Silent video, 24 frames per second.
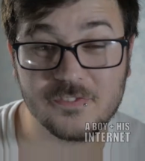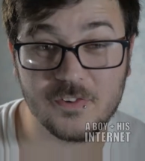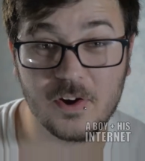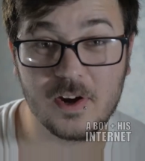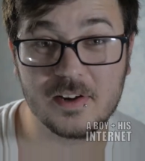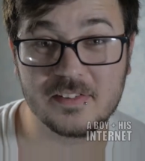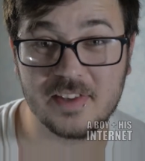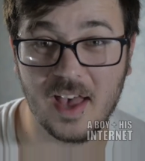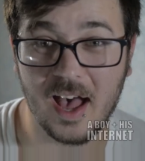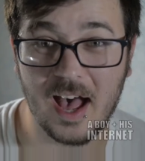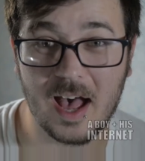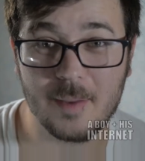far
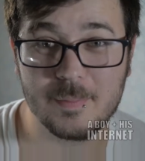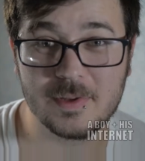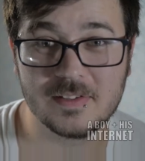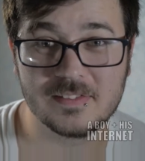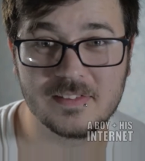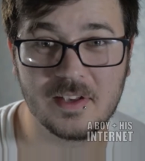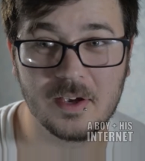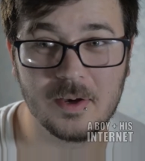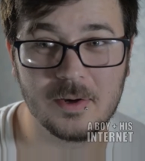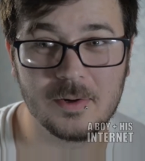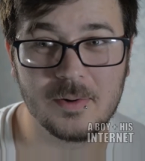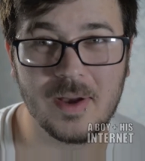as hobbies
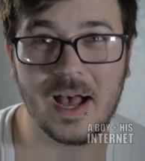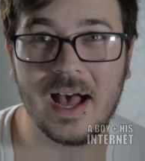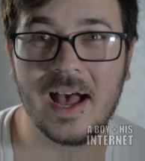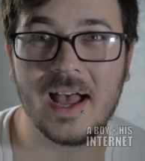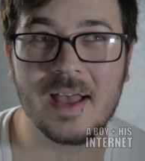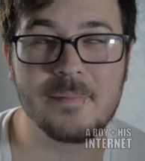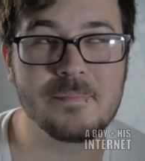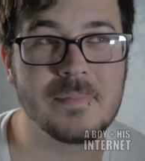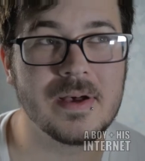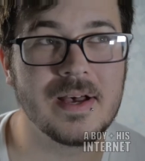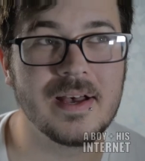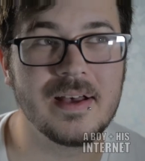go,
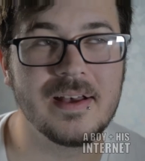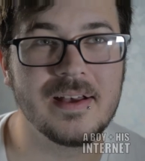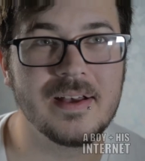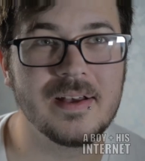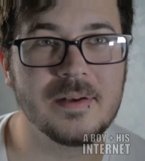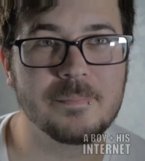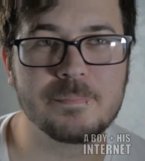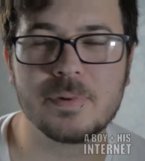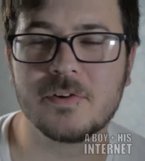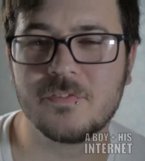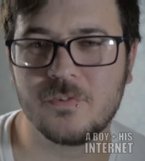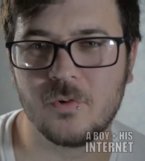I'm
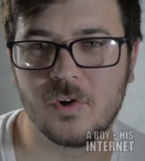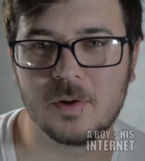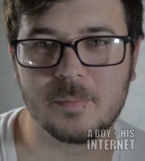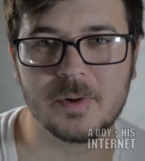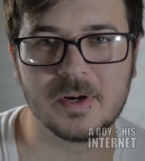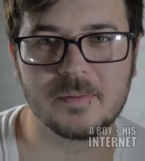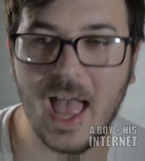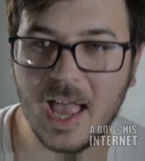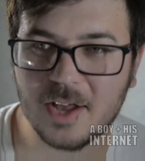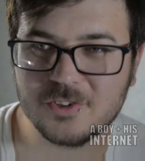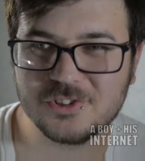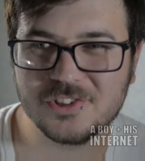a
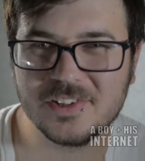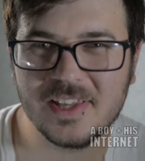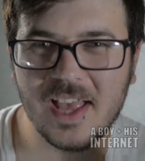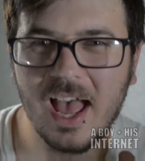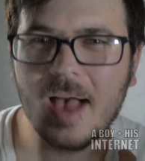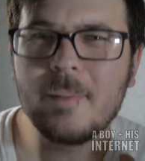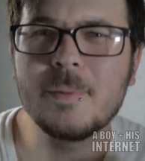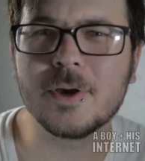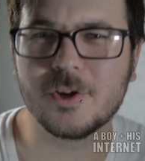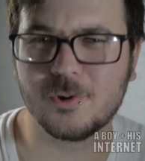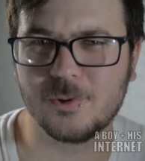performer. Actually, I'm a